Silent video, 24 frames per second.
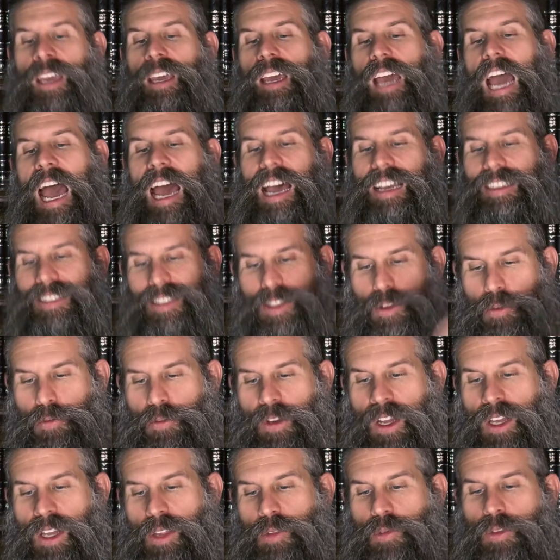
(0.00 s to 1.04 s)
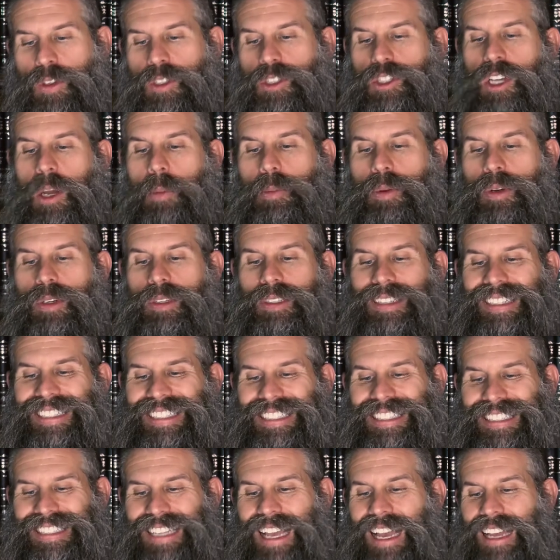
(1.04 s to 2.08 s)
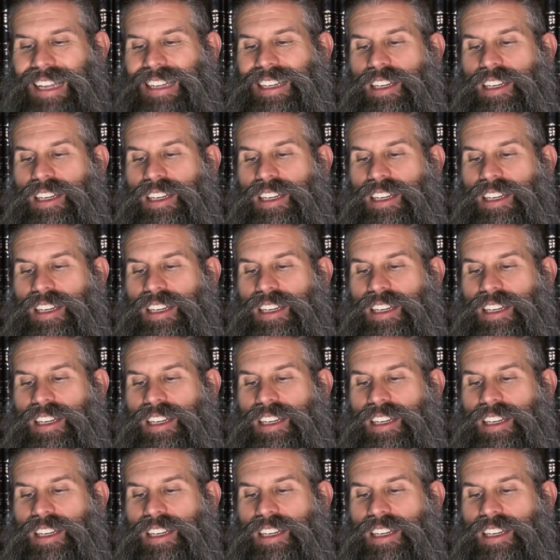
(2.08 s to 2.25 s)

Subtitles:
As the faithful shepherd said